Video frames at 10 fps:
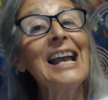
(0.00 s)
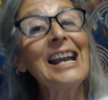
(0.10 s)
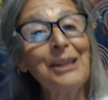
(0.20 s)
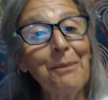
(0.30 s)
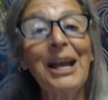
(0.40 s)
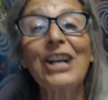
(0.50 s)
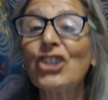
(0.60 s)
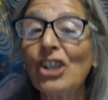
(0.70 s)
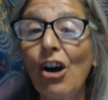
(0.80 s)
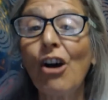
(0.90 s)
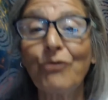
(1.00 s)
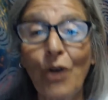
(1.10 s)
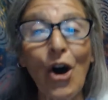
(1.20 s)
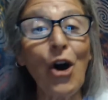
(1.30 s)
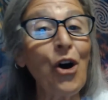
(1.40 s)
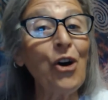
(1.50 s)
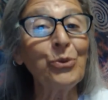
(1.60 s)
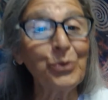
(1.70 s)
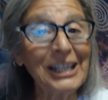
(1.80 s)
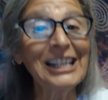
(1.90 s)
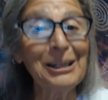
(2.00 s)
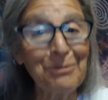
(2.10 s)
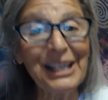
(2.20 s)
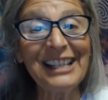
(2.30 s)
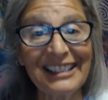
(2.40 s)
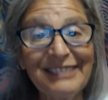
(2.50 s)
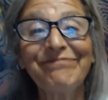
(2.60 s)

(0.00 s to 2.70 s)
and the magic of all we can be.